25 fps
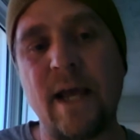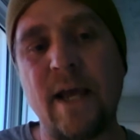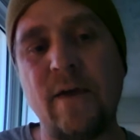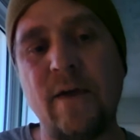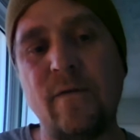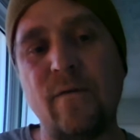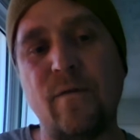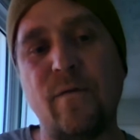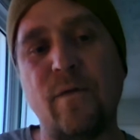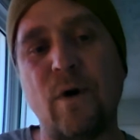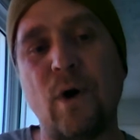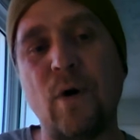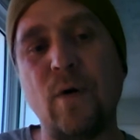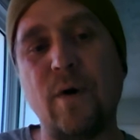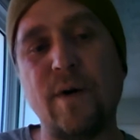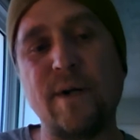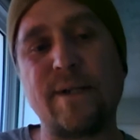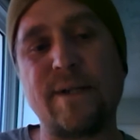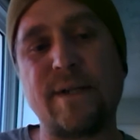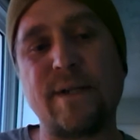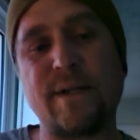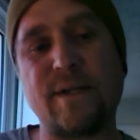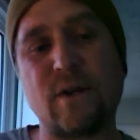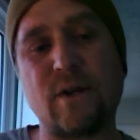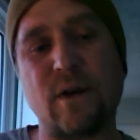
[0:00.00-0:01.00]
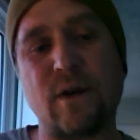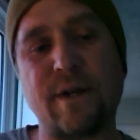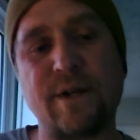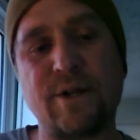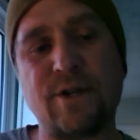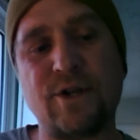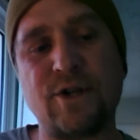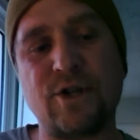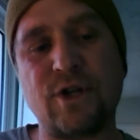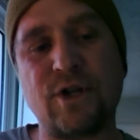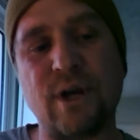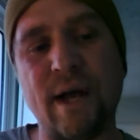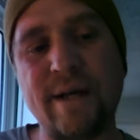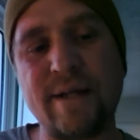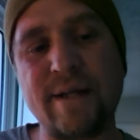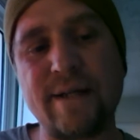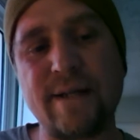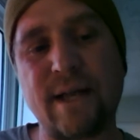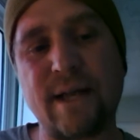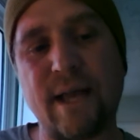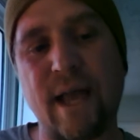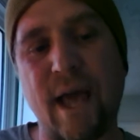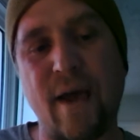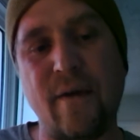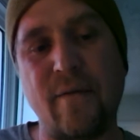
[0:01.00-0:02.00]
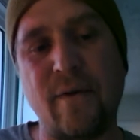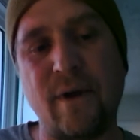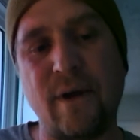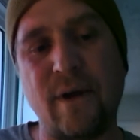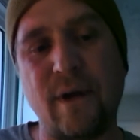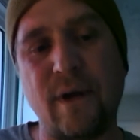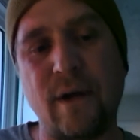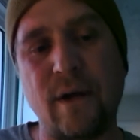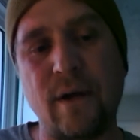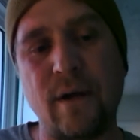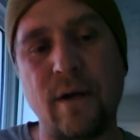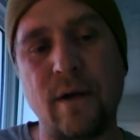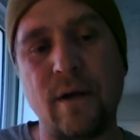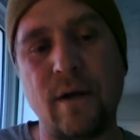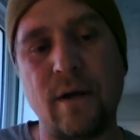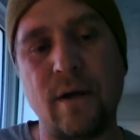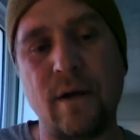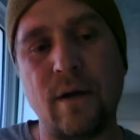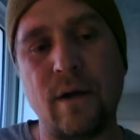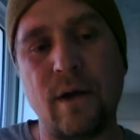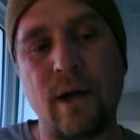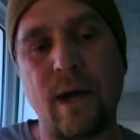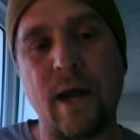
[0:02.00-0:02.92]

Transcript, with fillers: it focuses on the chest cavity